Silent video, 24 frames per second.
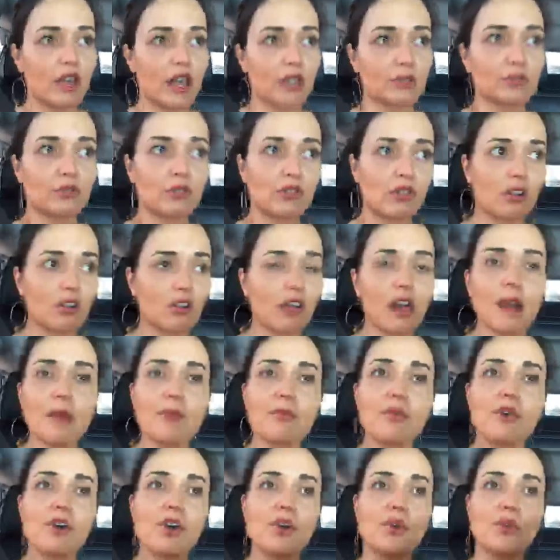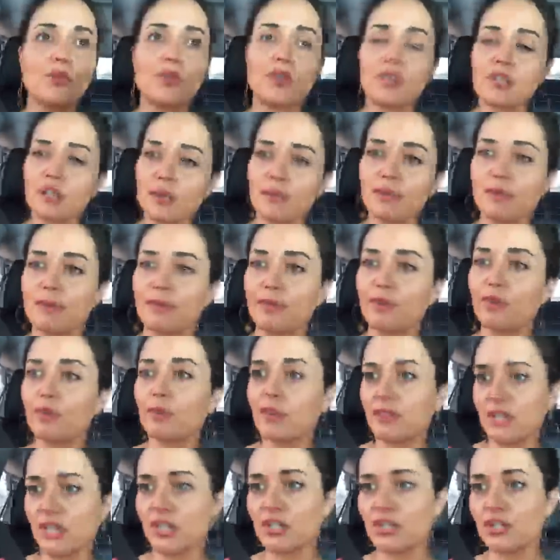As we're growing up, we look at people,
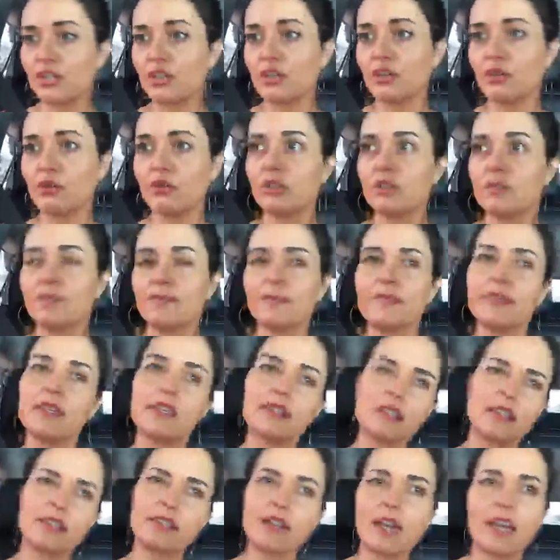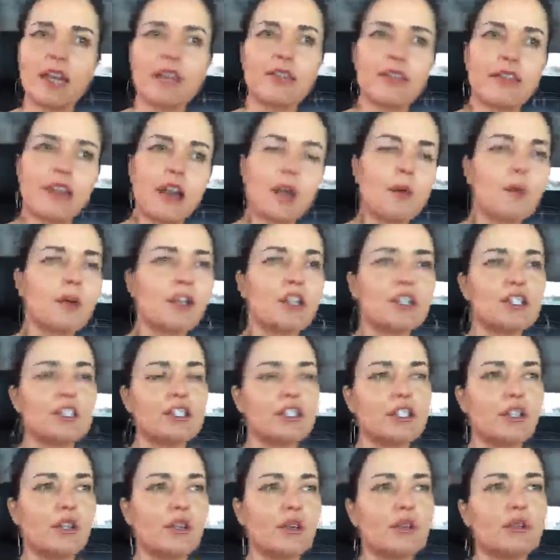what they do. Is that the kind of thing I want to
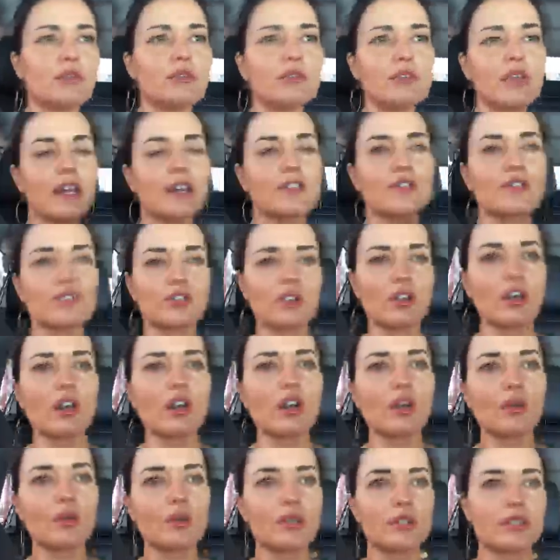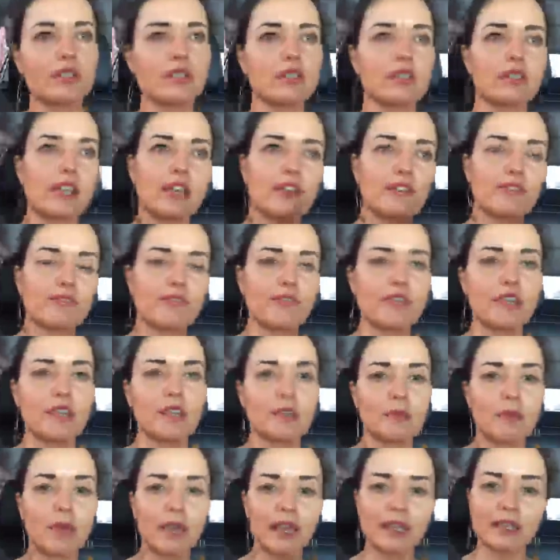do? Yes or no? Does that fit
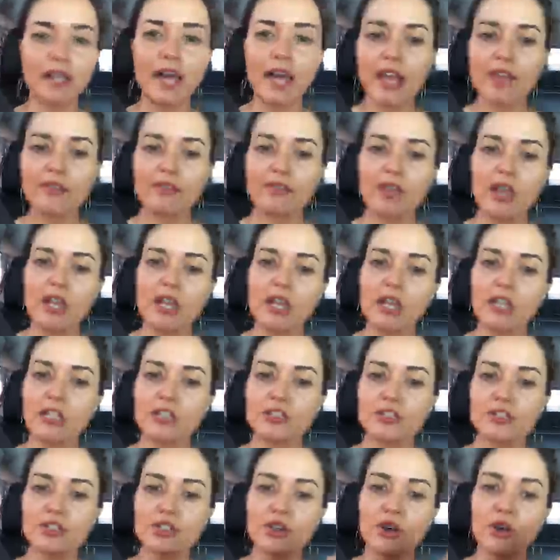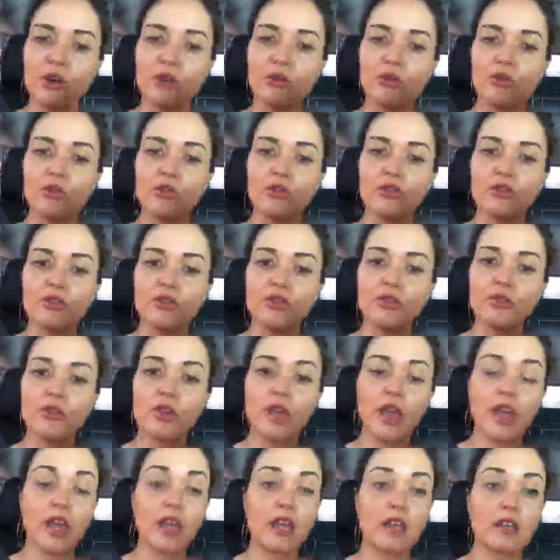in my life? And so you
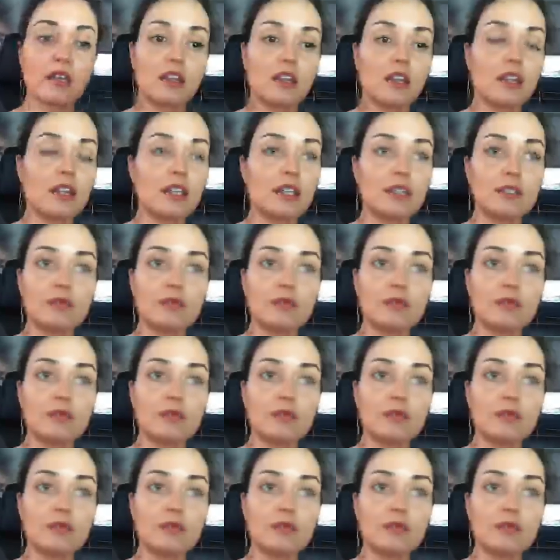can